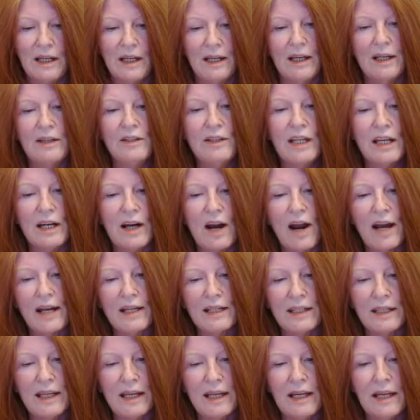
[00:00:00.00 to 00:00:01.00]
and that I
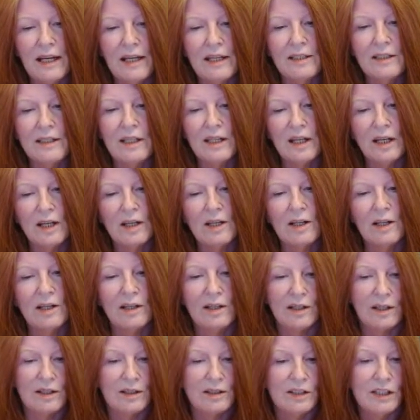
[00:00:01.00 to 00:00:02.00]
can
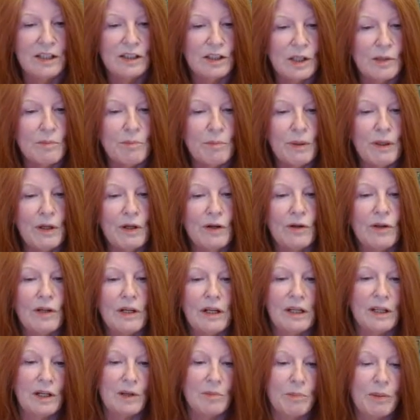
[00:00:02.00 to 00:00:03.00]
disappear
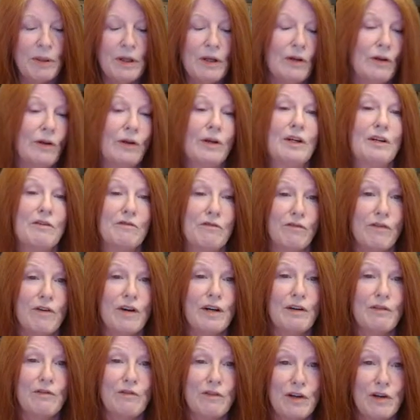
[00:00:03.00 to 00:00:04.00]
and appear in
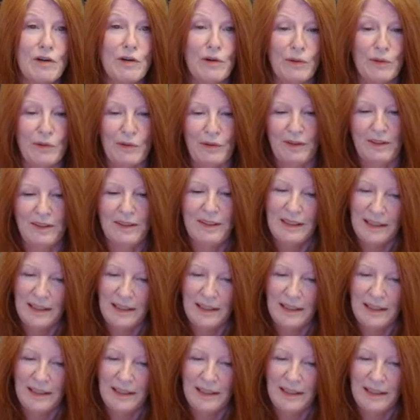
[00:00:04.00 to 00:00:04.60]
front of you.